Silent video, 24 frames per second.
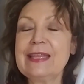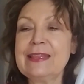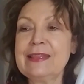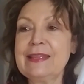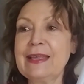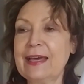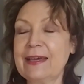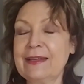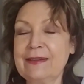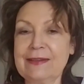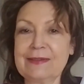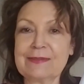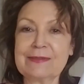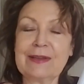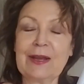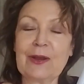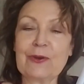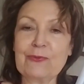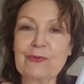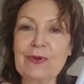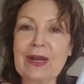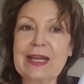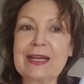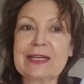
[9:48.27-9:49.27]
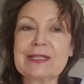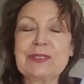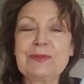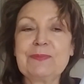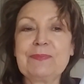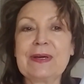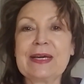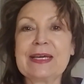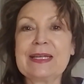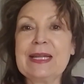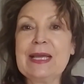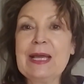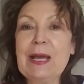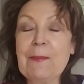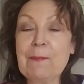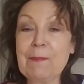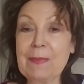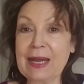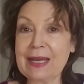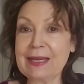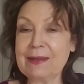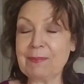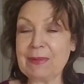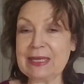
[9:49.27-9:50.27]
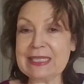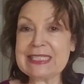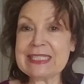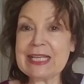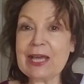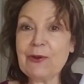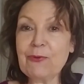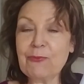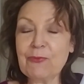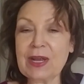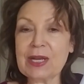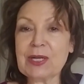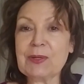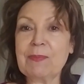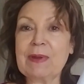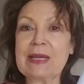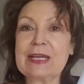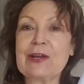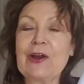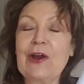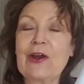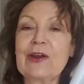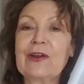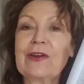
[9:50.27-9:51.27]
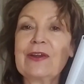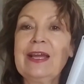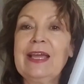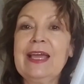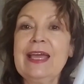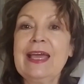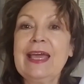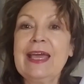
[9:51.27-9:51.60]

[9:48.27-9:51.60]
that got wrecked, but my son wrecked my car.